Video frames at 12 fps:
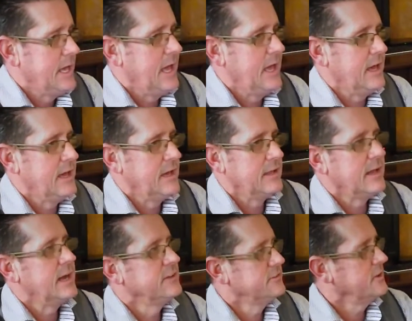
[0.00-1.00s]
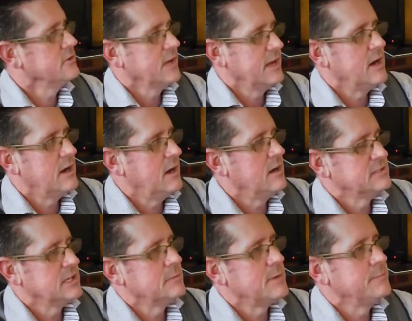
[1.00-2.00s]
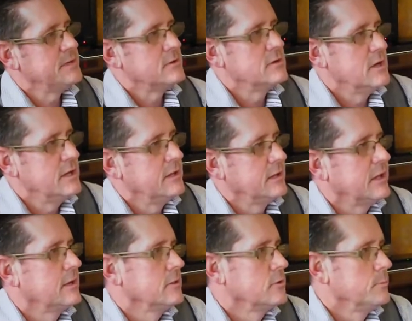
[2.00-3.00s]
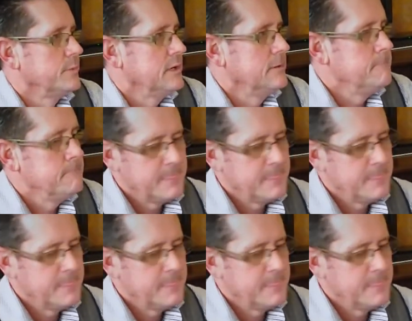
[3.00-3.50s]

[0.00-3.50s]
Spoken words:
And I say, okay, I'll tell them I'll be there in a little bit.